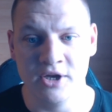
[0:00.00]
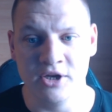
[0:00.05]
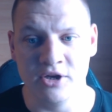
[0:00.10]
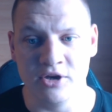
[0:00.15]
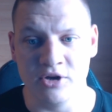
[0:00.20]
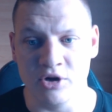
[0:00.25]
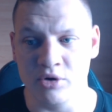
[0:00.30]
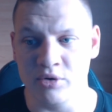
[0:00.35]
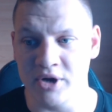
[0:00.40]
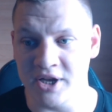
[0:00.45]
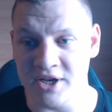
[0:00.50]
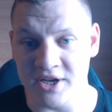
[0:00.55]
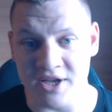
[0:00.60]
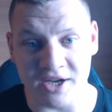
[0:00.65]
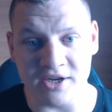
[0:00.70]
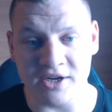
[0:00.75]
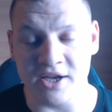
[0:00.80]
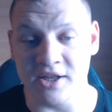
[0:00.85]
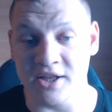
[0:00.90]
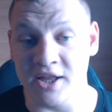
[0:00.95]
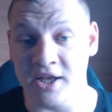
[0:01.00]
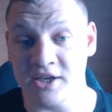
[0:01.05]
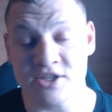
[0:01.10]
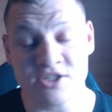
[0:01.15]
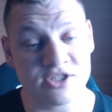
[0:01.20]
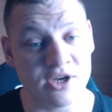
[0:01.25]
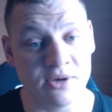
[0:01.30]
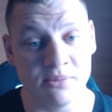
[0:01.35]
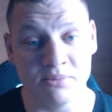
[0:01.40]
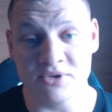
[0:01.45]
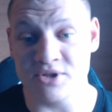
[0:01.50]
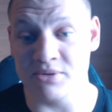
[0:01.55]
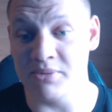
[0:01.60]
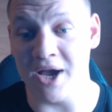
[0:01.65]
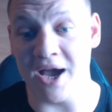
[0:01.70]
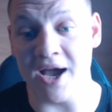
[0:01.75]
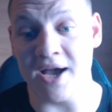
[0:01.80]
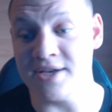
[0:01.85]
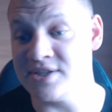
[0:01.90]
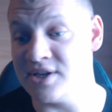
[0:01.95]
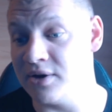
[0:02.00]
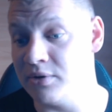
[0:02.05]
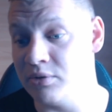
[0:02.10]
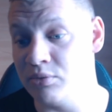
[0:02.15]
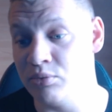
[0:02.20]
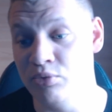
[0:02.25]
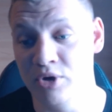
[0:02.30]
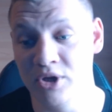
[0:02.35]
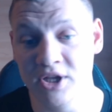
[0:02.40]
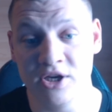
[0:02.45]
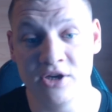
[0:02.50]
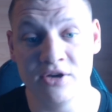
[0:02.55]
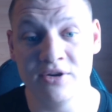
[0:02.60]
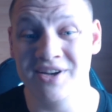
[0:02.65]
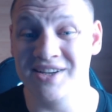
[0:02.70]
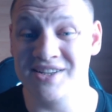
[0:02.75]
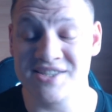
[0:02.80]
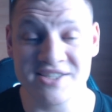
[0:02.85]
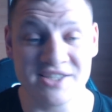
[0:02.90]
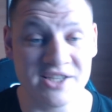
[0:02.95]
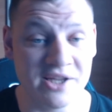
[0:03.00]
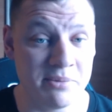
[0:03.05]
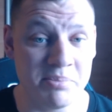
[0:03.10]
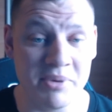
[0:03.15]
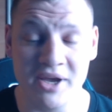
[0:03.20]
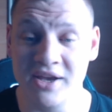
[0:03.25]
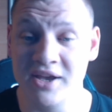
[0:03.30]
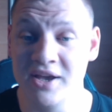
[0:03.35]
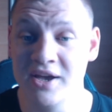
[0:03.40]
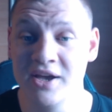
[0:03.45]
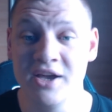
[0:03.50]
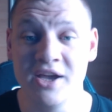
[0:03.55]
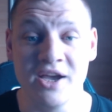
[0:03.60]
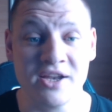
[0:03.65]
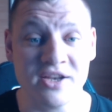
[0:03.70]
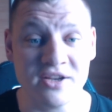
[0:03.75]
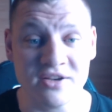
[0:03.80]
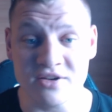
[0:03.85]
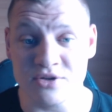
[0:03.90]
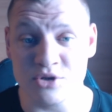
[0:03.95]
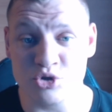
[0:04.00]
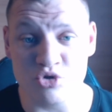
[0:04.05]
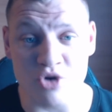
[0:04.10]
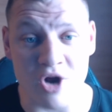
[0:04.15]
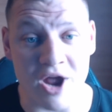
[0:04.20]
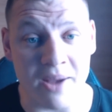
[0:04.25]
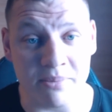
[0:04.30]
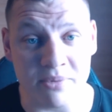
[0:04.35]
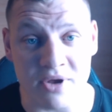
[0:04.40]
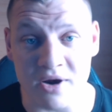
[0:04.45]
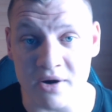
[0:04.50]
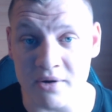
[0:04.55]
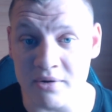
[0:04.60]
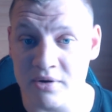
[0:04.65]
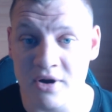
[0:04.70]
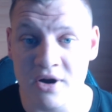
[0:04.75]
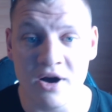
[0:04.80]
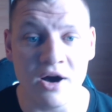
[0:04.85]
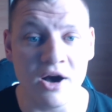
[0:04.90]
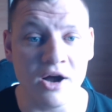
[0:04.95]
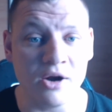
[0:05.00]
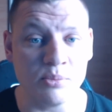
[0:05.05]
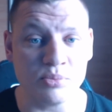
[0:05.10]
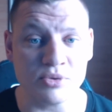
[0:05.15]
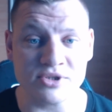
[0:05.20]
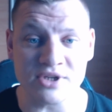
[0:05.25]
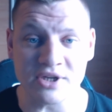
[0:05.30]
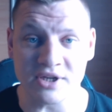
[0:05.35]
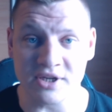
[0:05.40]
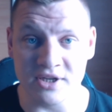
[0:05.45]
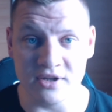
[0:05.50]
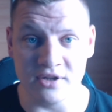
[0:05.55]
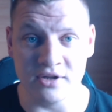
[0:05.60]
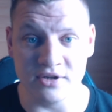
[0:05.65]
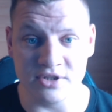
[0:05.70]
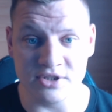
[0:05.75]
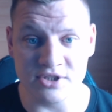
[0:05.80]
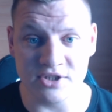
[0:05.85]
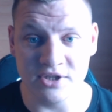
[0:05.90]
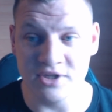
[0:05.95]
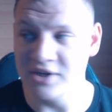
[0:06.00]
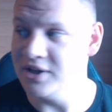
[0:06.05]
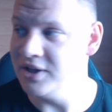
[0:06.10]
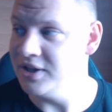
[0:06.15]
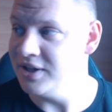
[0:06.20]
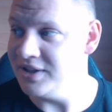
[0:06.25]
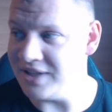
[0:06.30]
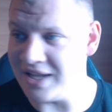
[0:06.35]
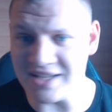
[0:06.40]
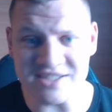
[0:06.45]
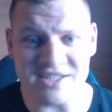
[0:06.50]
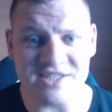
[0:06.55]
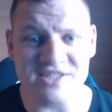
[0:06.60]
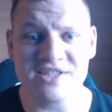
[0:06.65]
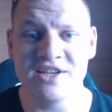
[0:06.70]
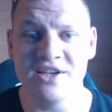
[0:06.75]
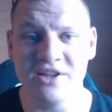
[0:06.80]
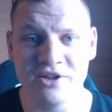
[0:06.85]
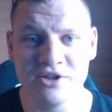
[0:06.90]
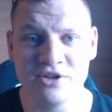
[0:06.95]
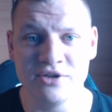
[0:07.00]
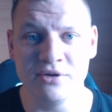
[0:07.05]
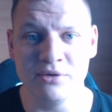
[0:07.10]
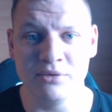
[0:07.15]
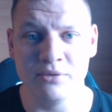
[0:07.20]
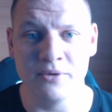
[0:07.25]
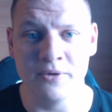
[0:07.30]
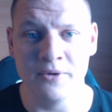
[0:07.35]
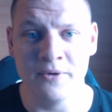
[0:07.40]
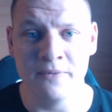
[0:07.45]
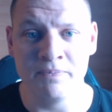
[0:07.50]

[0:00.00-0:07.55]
You know, and the other, like, some guys are really good at slipping, and in a strap they're 100% killers. That's a skill too.